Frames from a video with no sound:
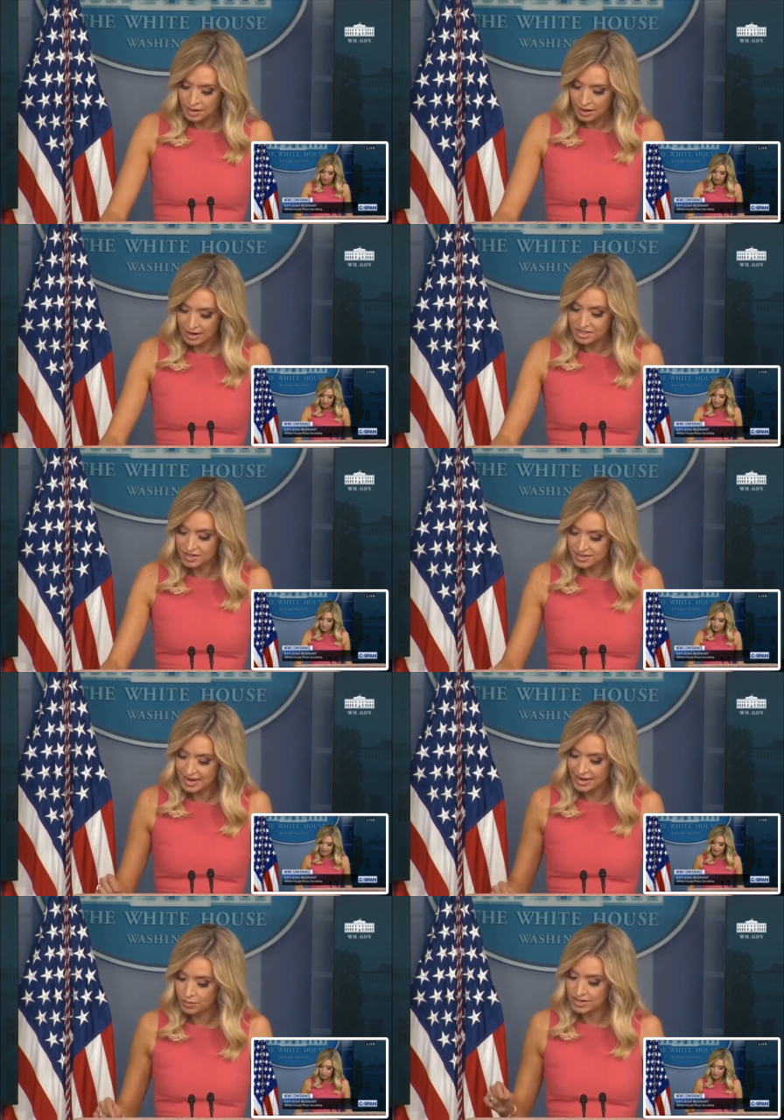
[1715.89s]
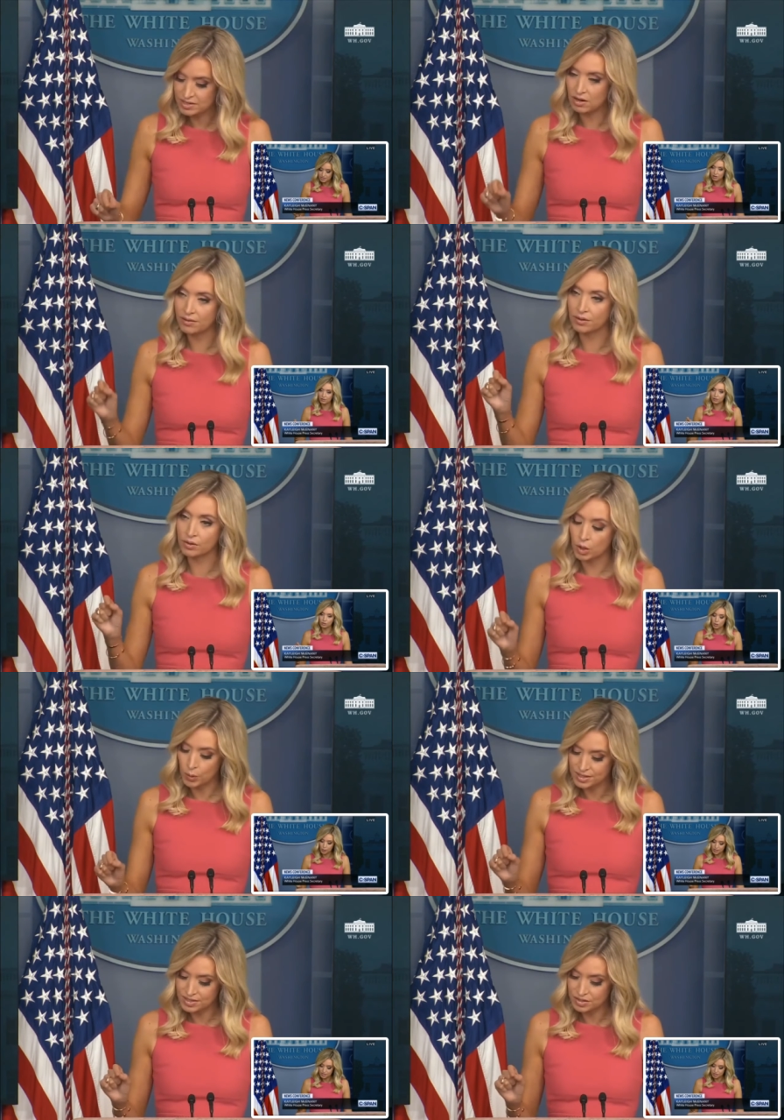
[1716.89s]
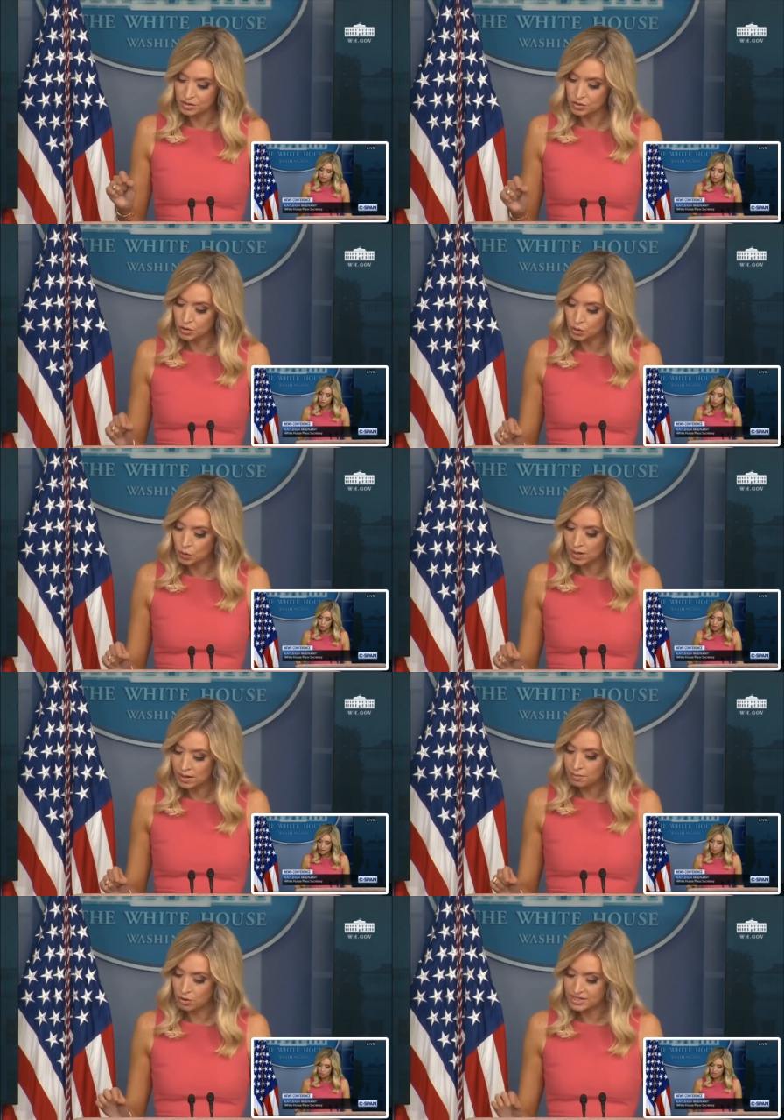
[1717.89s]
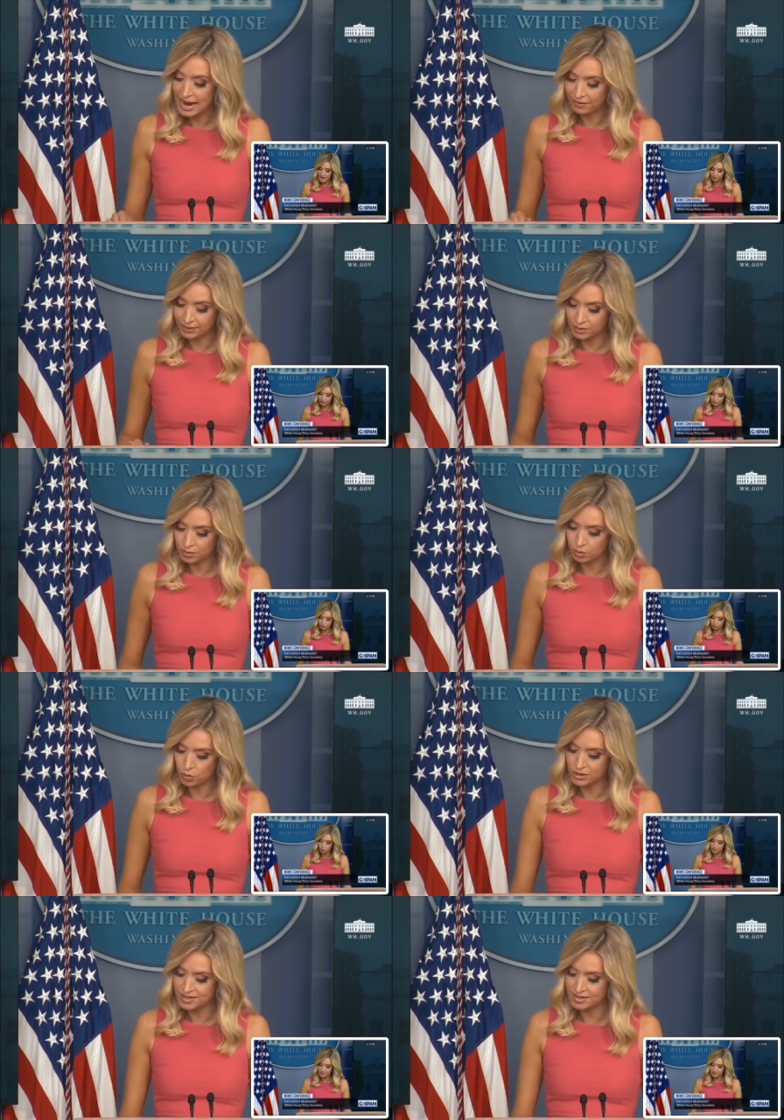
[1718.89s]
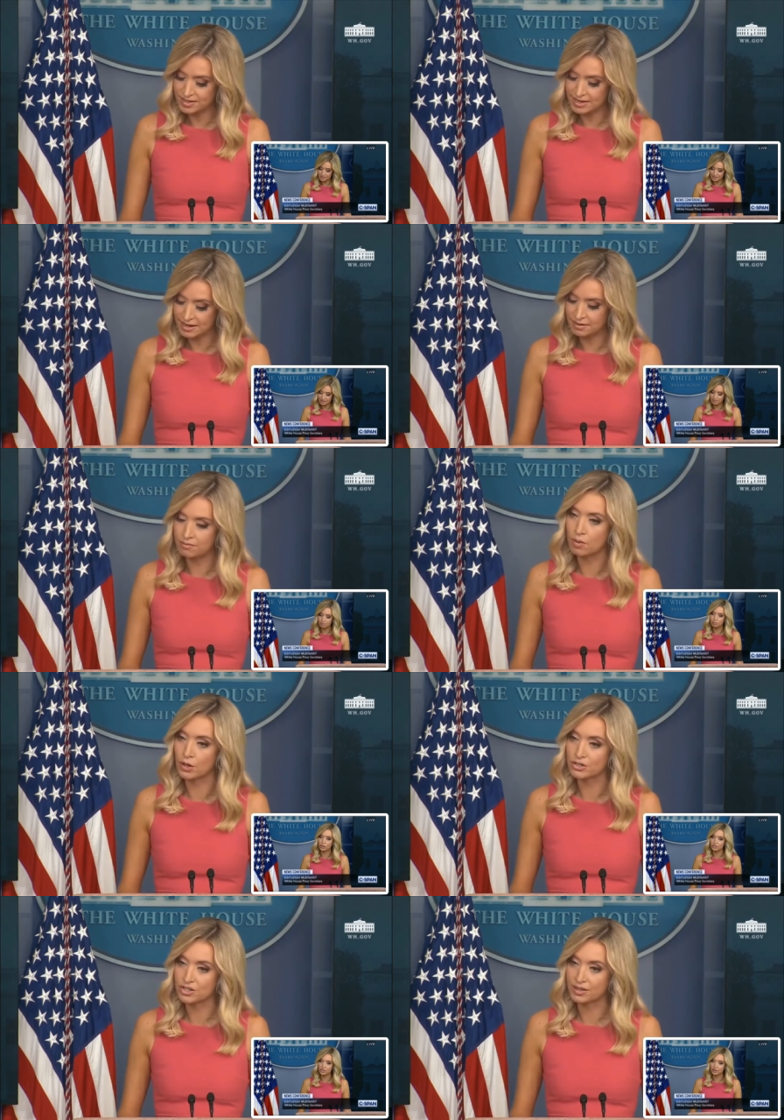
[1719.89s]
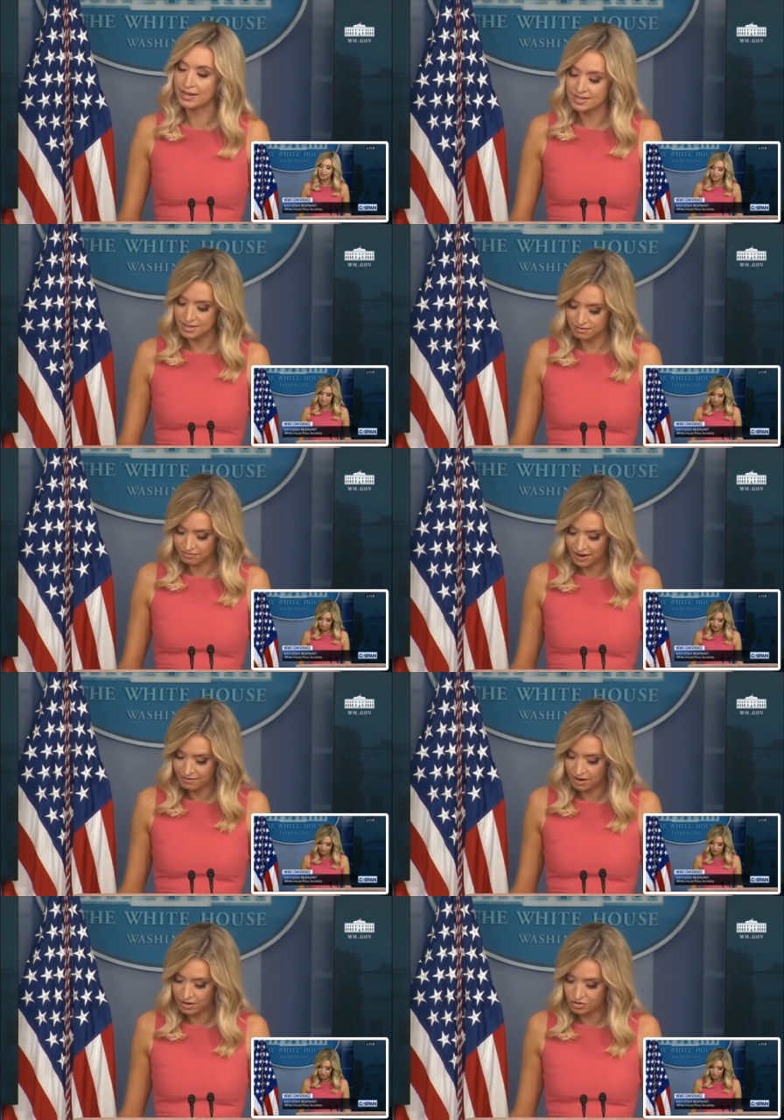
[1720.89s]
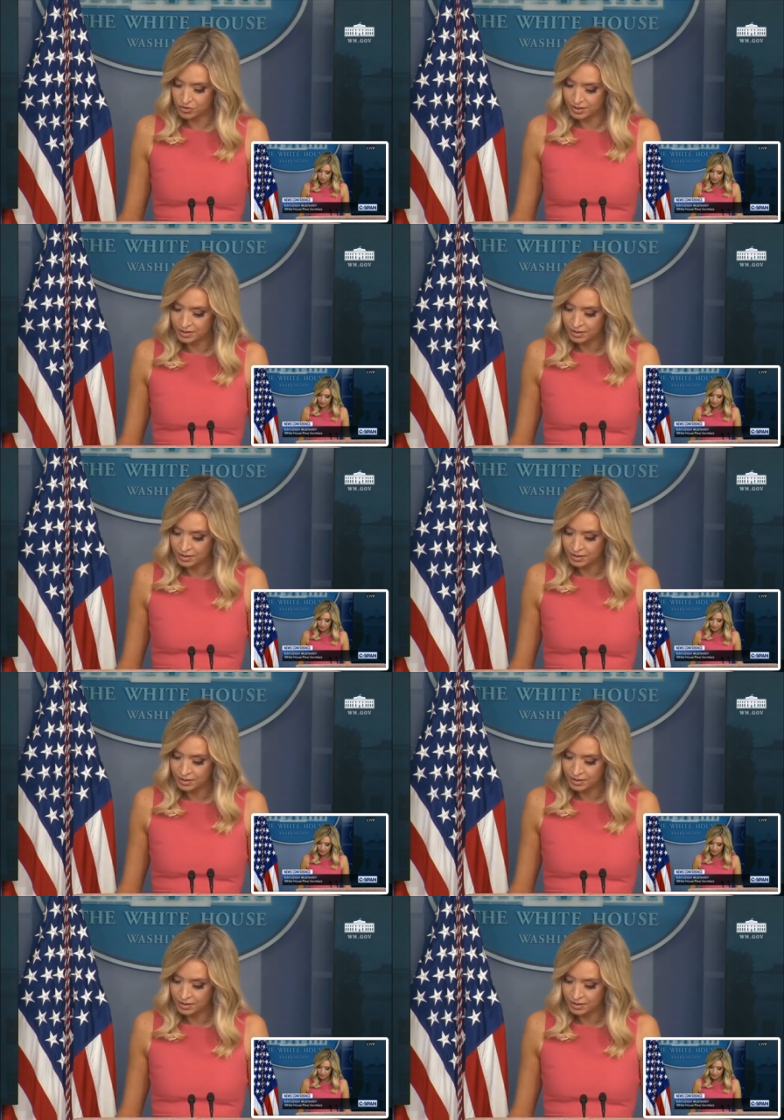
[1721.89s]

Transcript: Uh, today, we saw the lowest new mortality report since the end of March, less than 500.